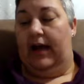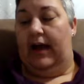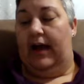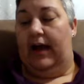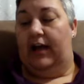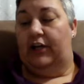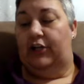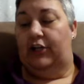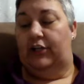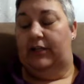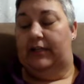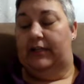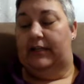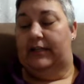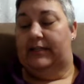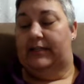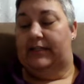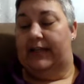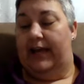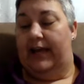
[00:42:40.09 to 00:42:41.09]
I couldn't
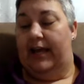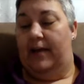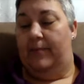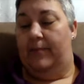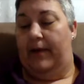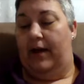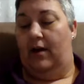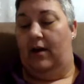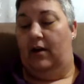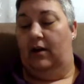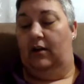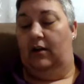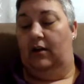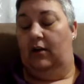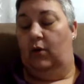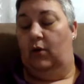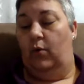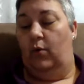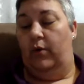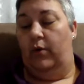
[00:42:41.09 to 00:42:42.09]
escape how
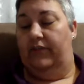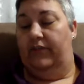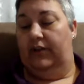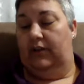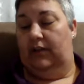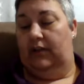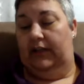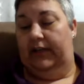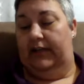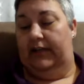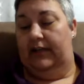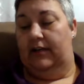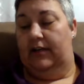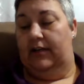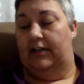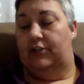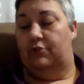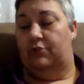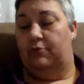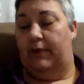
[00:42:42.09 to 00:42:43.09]
unequivocally
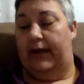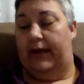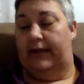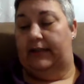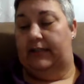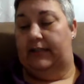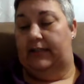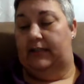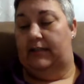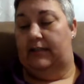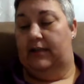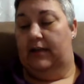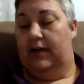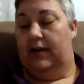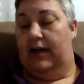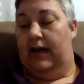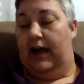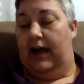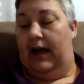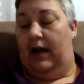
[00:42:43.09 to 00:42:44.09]
attracted
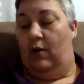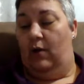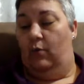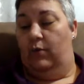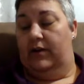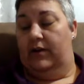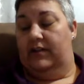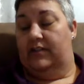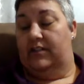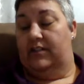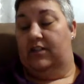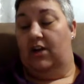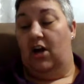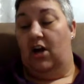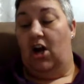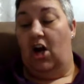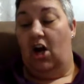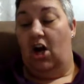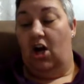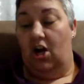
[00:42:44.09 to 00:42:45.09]
I was to
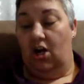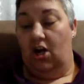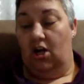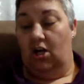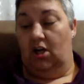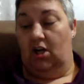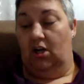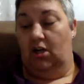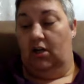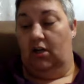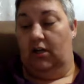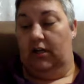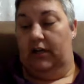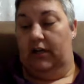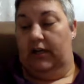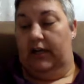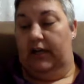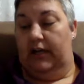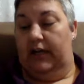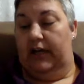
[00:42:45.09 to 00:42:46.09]
her.
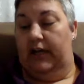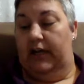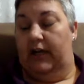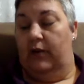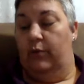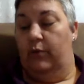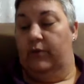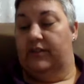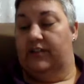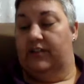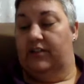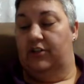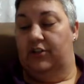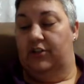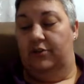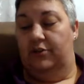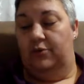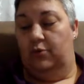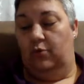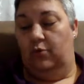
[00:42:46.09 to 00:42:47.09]
It was
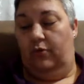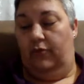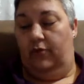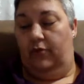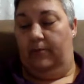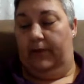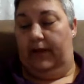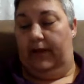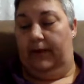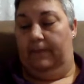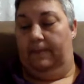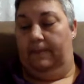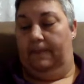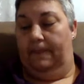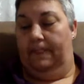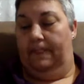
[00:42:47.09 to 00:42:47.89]
unusual for me.